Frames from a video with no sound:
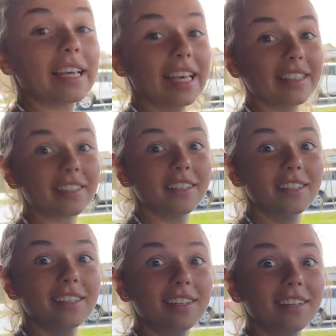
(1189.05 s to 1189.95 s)
keys.
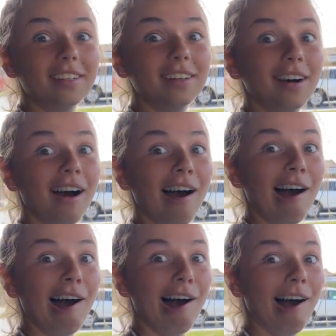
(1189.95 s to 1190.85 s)
Uh-huh. I know.
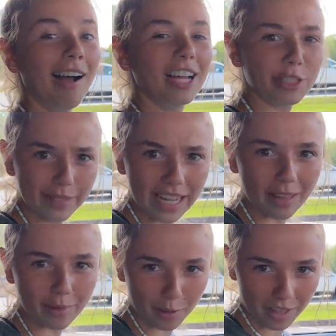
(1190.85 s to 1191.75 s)
Should we tell
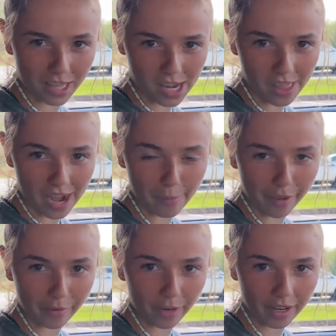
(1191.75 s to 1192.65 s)
them the, the, that I
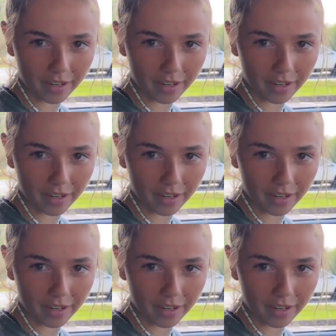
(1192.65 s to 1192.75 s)
paid for it?